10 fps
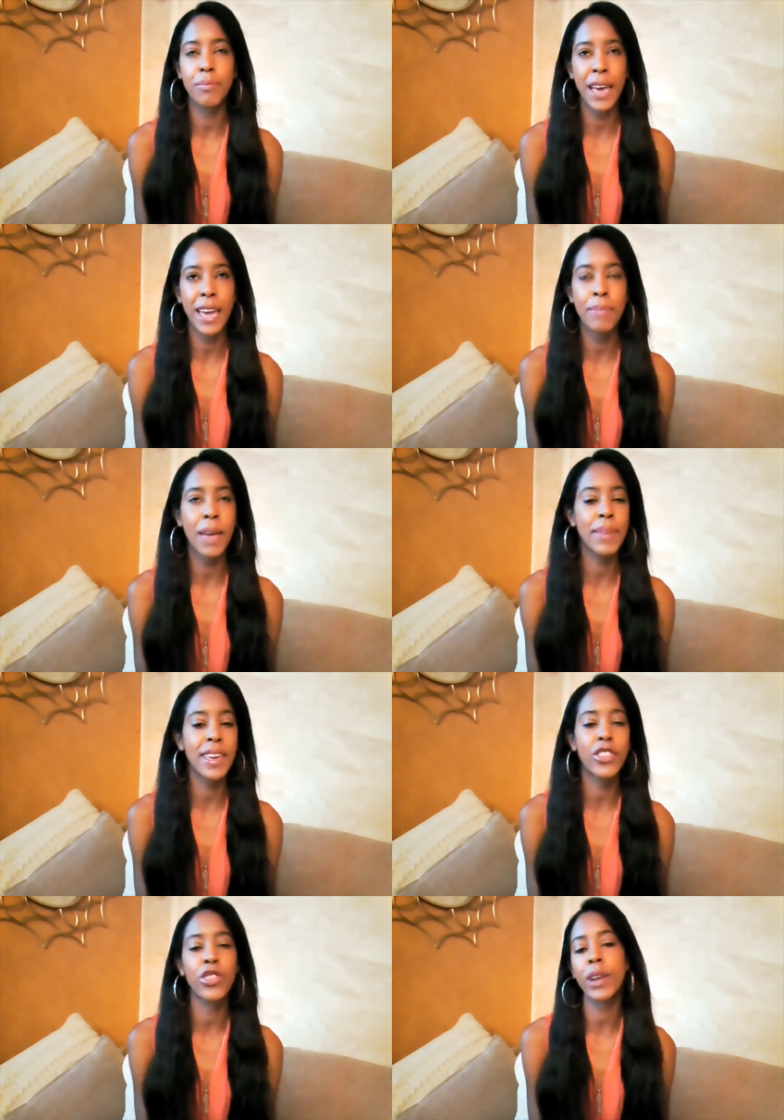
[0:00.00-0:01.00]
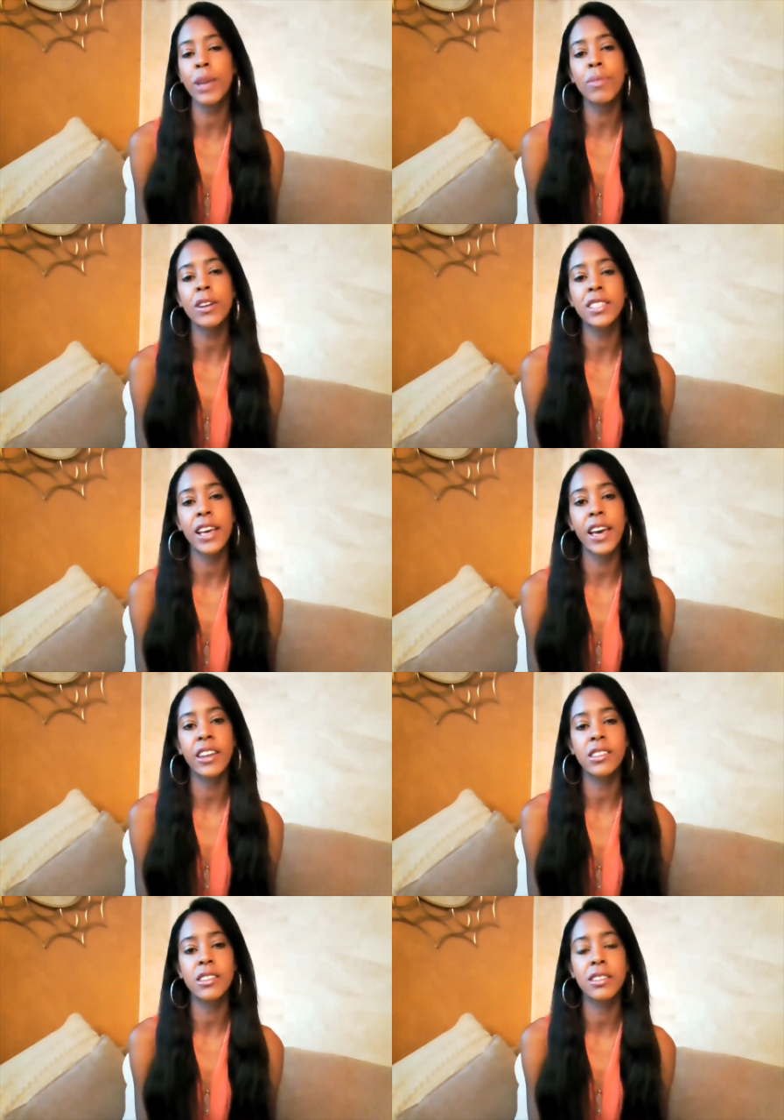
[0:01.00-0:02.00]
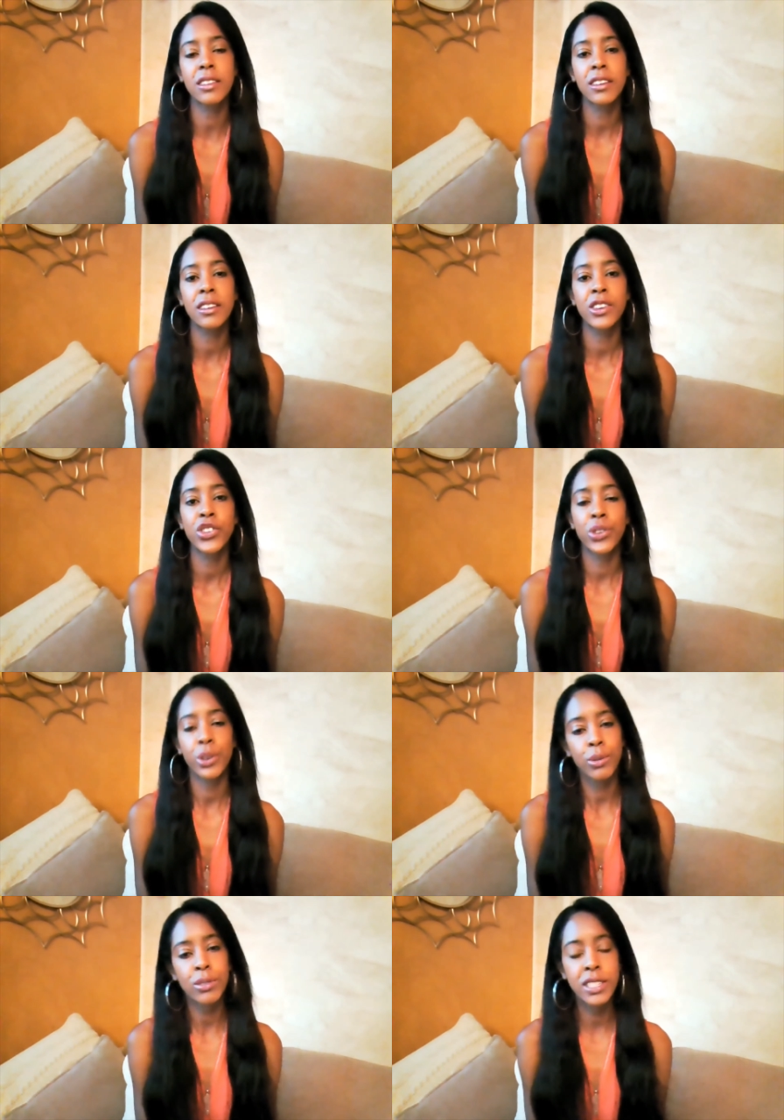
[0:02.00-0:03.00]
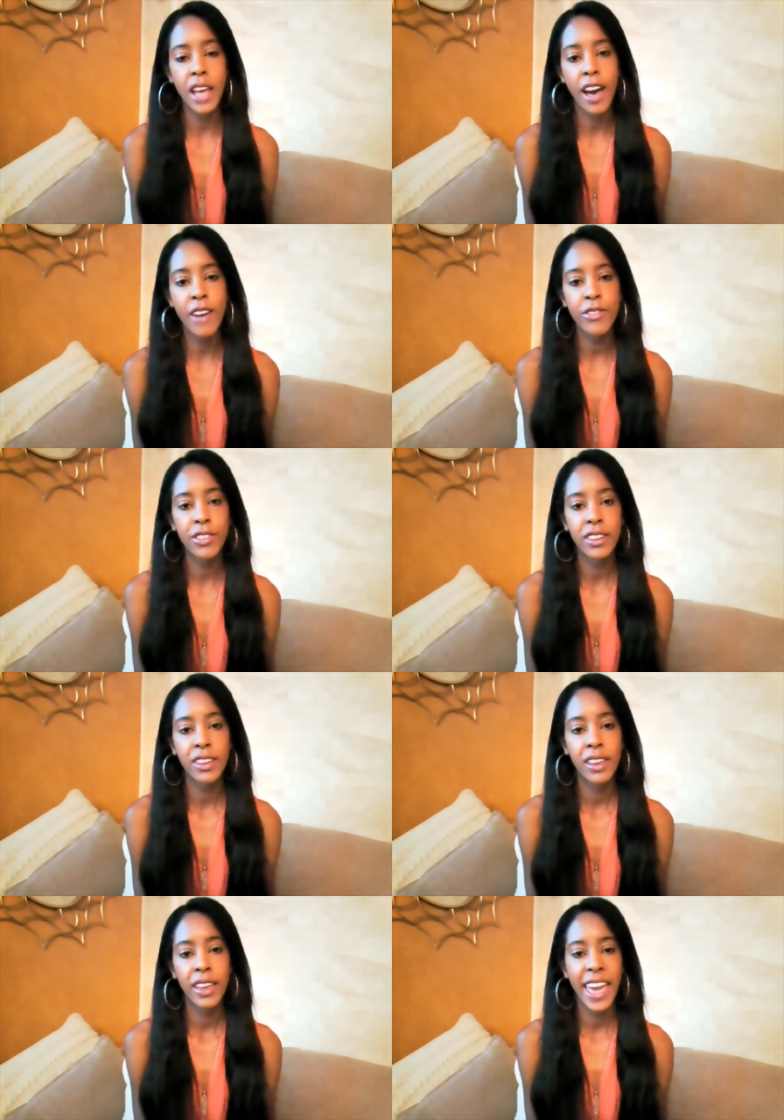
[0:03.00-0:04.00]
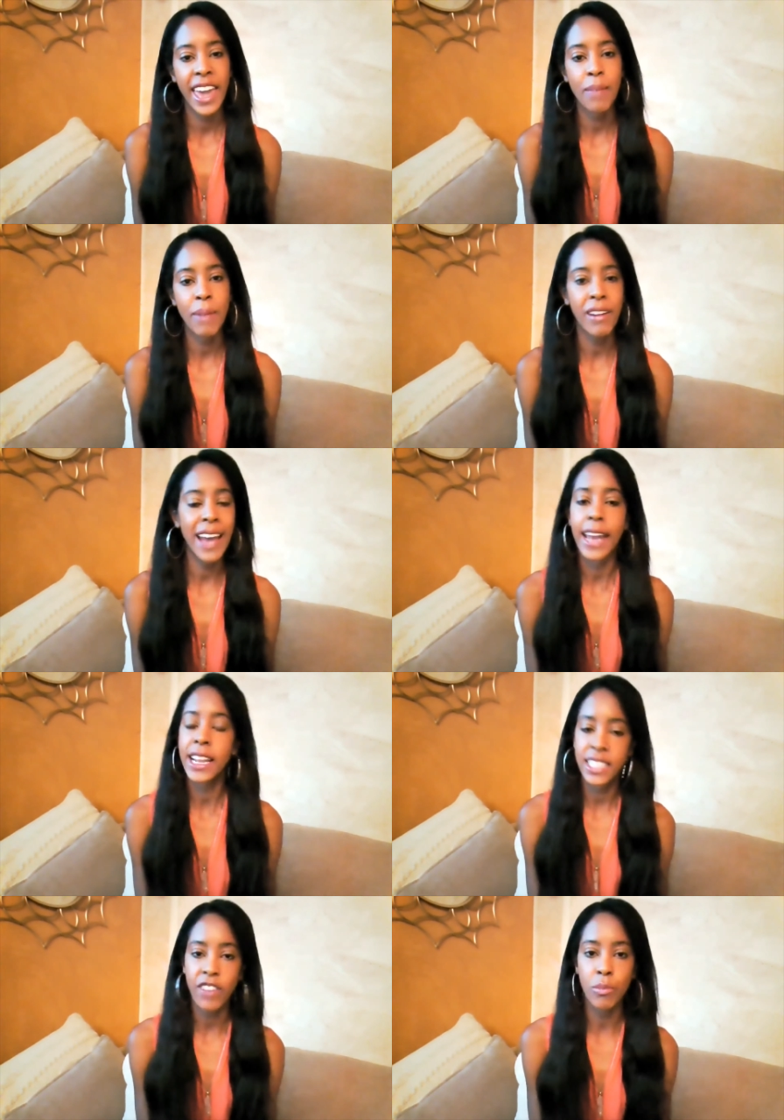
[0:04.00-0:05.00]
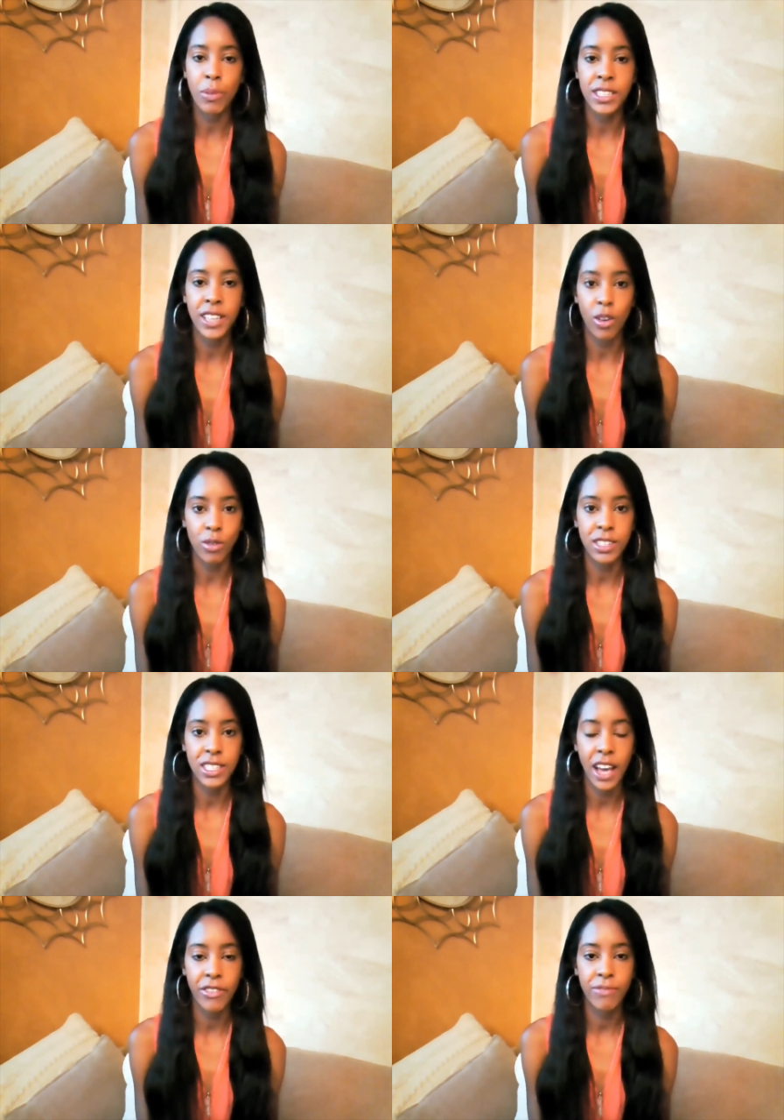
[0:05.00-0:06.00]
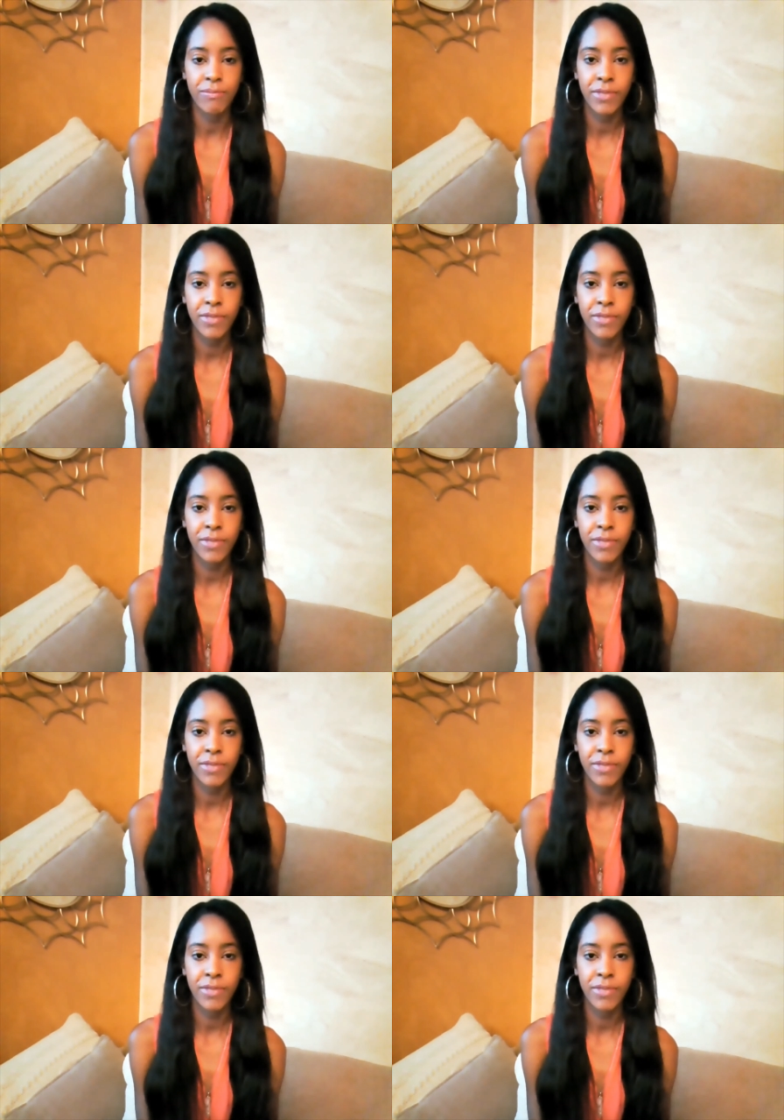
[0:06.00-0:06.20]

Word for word: been maybe 3% new stuff and about 97% old stuff